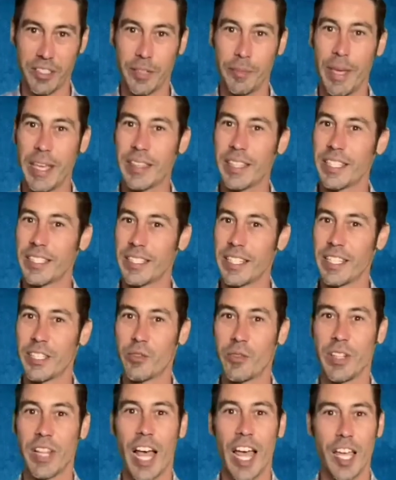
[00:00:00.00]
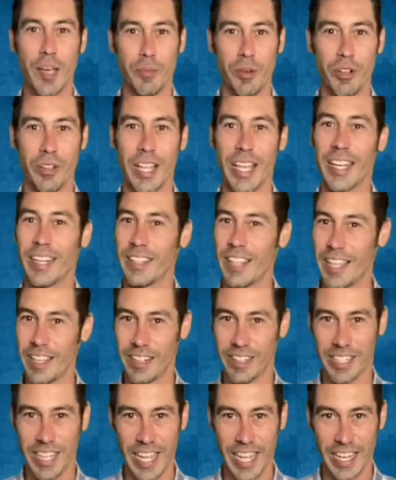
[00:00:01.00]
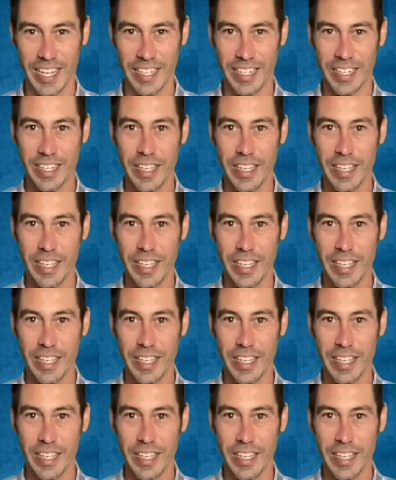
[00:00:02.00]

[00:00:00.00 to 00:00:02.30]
to make this list reliable at a later date.